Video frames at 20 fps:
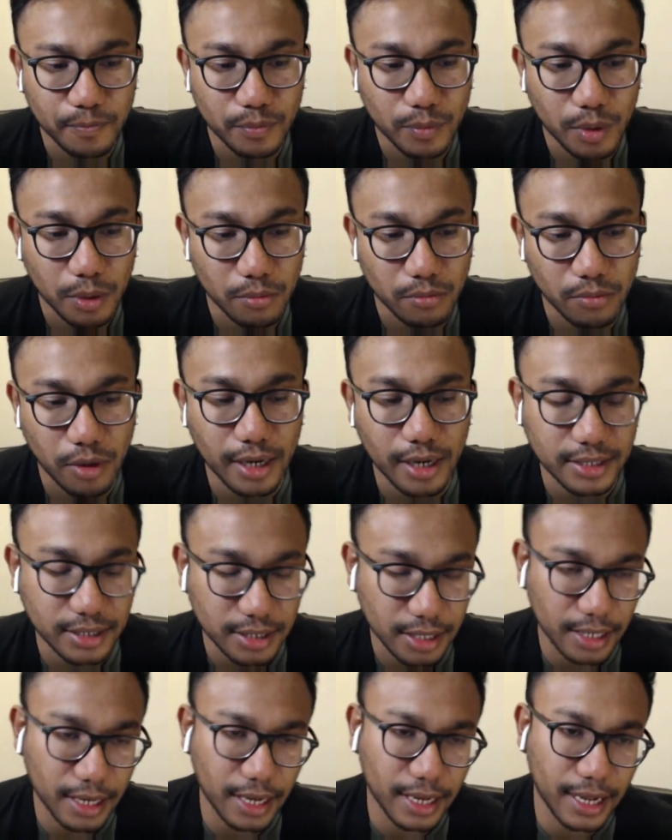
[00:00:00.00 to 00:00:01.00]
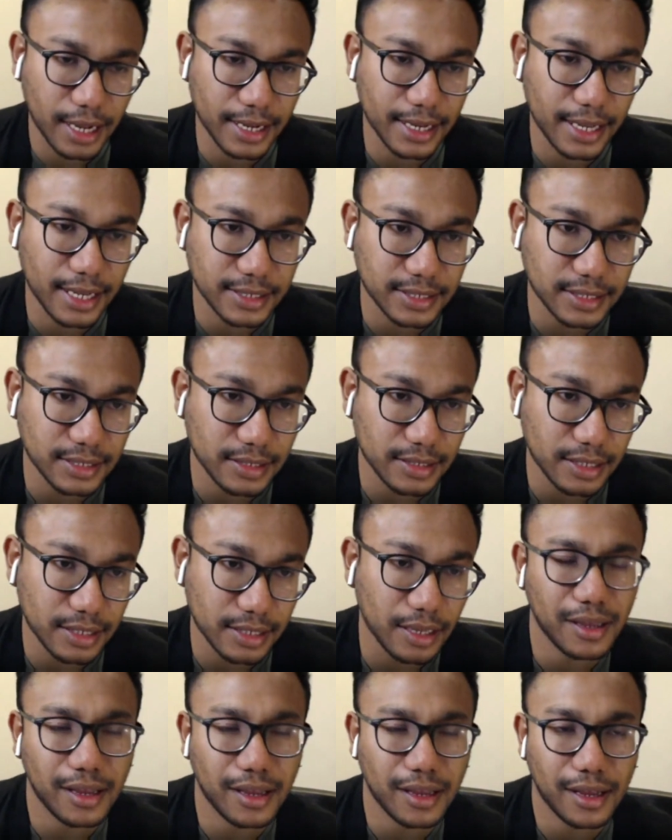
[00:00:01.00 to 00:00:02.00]
Bryce, I guess
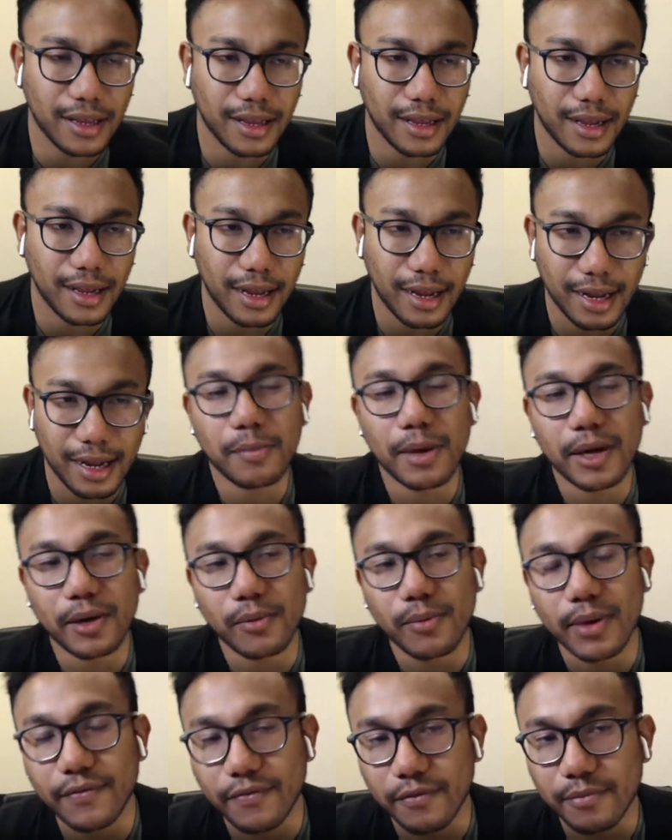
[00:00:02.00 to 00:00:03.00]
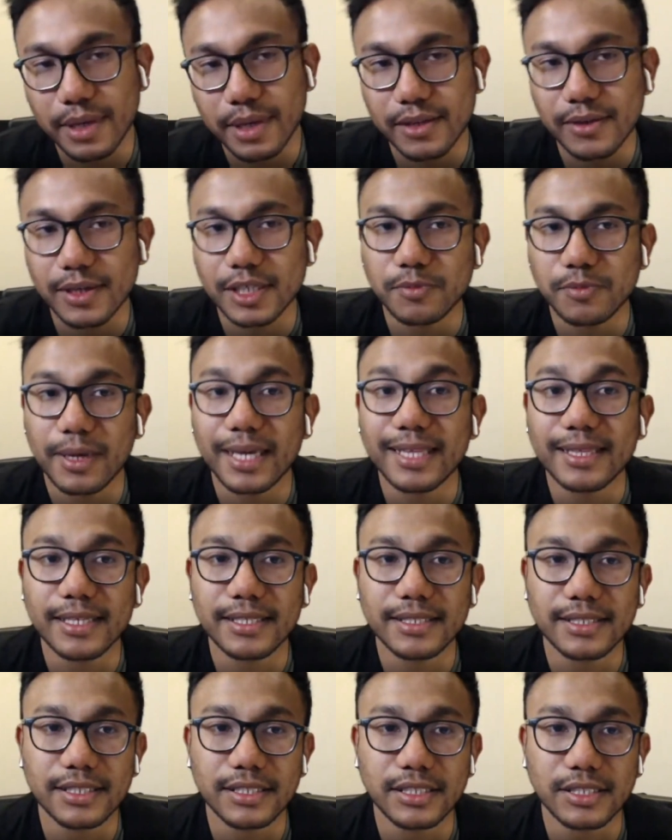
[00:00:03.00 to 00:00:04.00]
the better way for me to explain
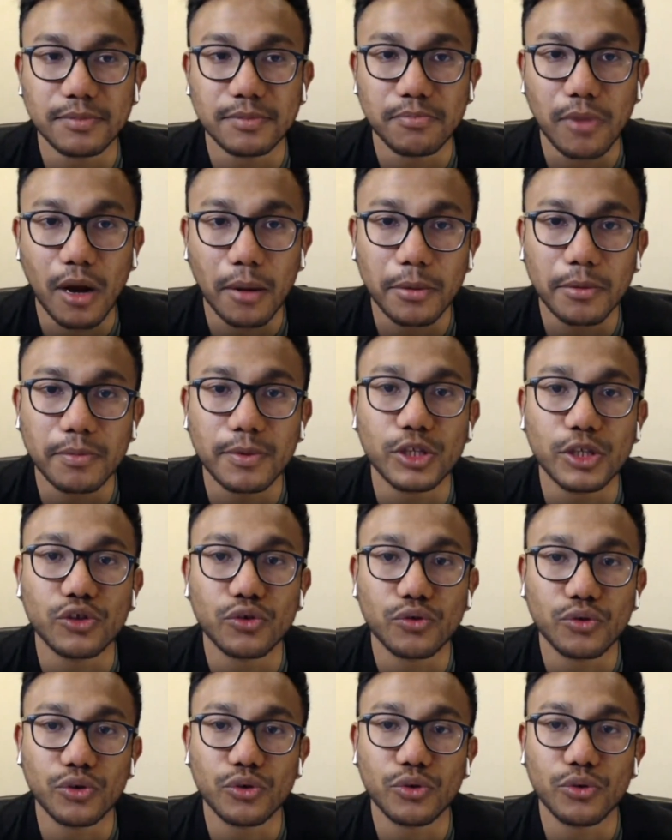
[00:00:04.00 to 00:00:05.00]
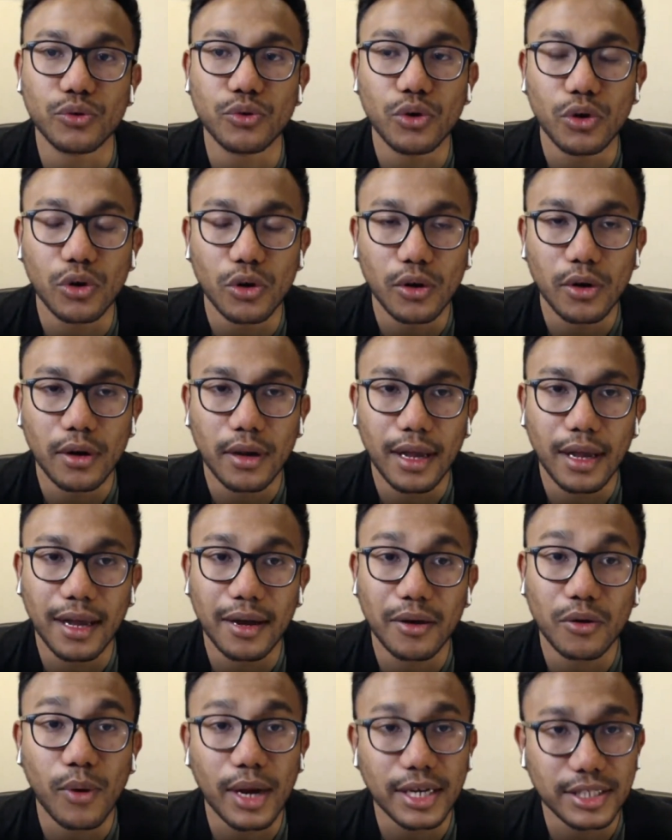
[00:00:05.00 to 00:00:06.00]
this is probably through
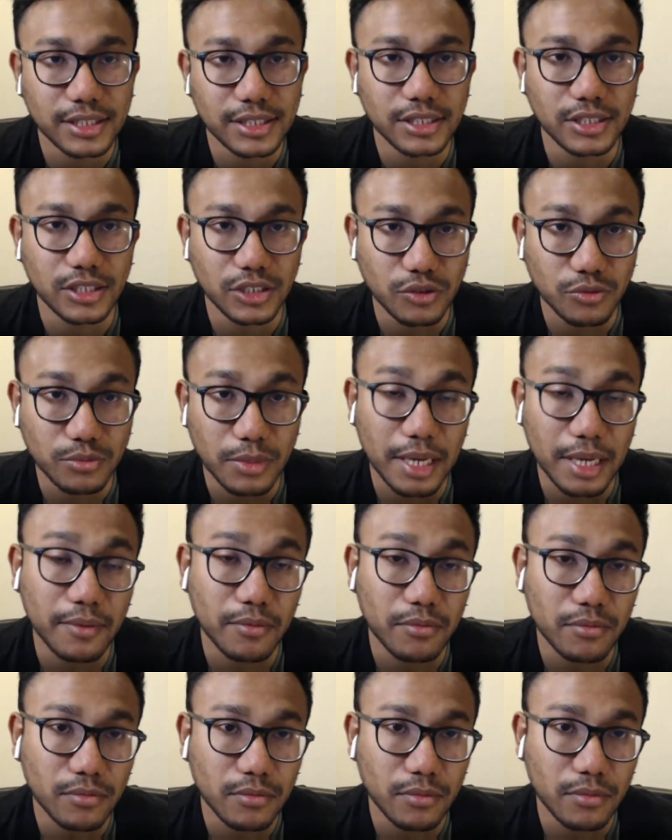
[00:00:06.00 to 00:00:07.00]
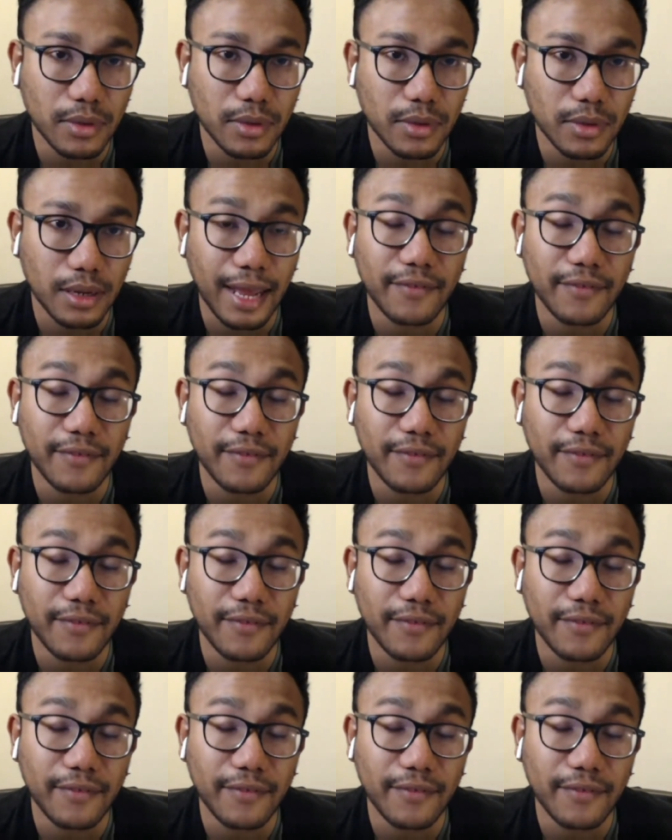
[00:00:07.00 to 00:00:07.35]
questions you may have